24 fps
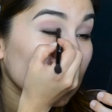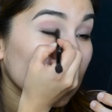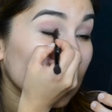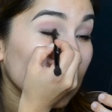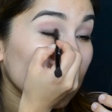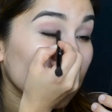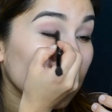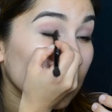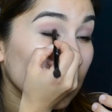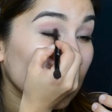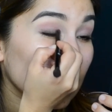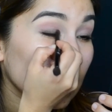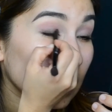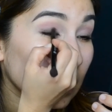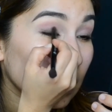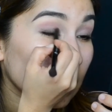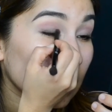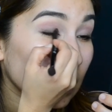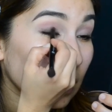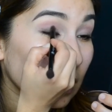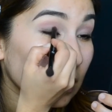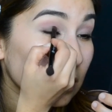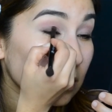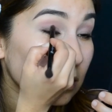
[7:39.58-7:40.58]
and
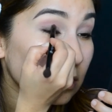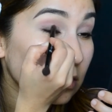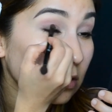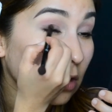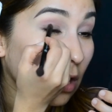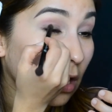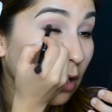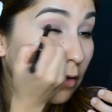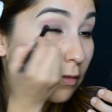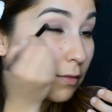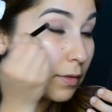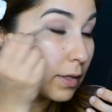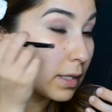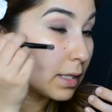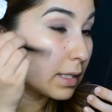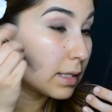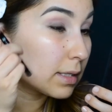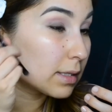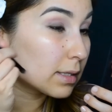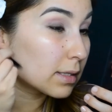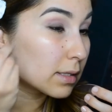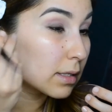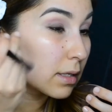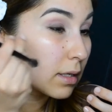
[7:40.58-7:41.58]
giving it that
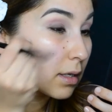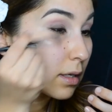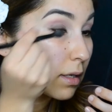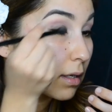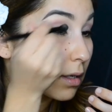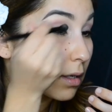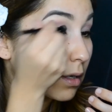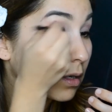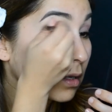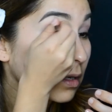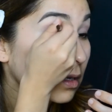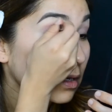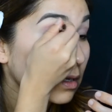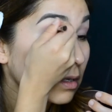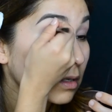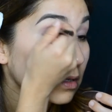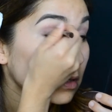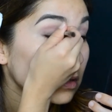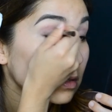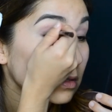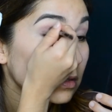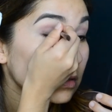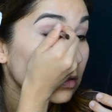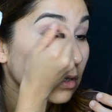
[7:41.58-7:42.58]
softness.
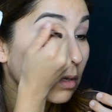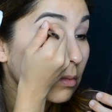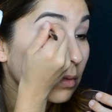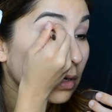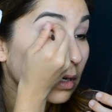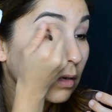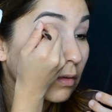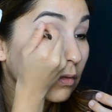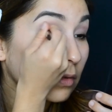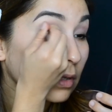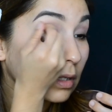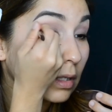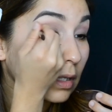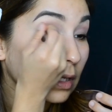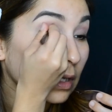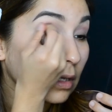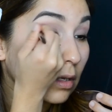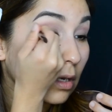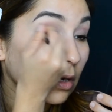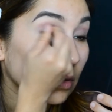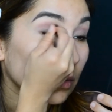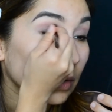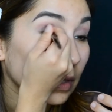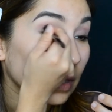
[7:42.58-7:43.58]
So I'm not
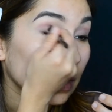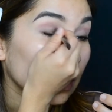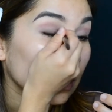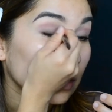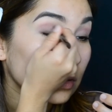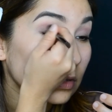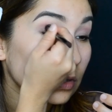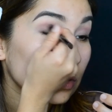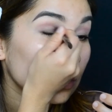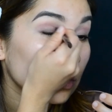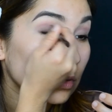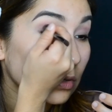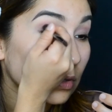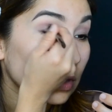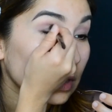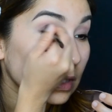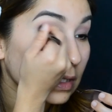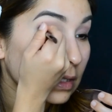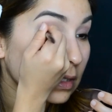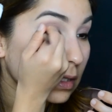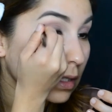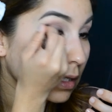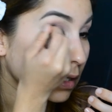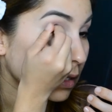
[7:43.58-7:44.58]
really going too
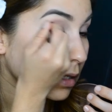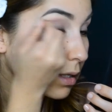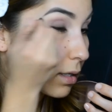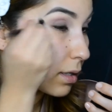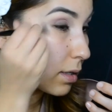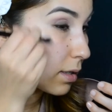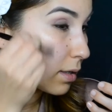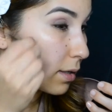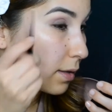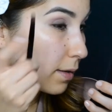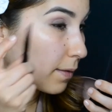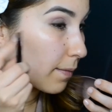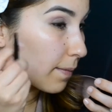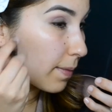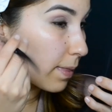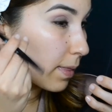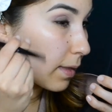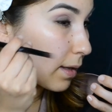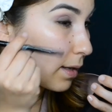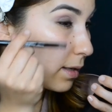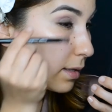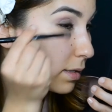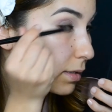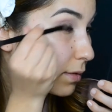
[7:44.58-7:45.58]
crazy
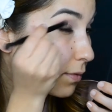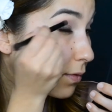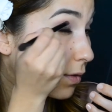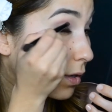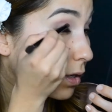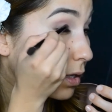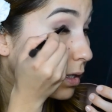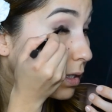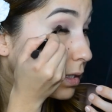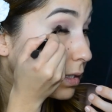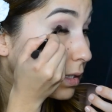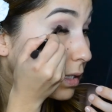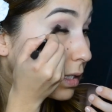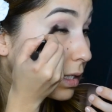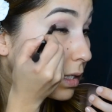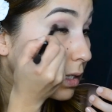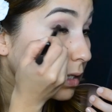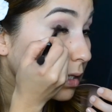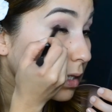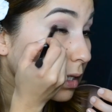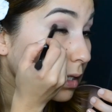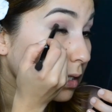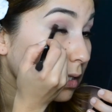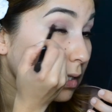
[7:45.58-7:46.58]
as far as
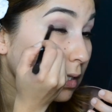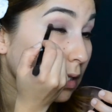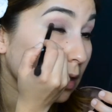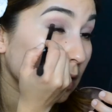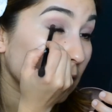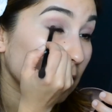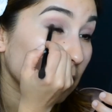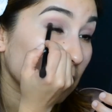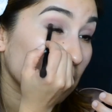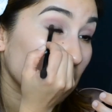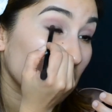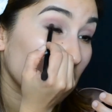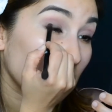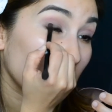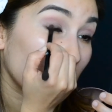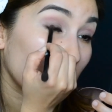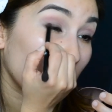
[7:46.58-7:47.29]
the intensity.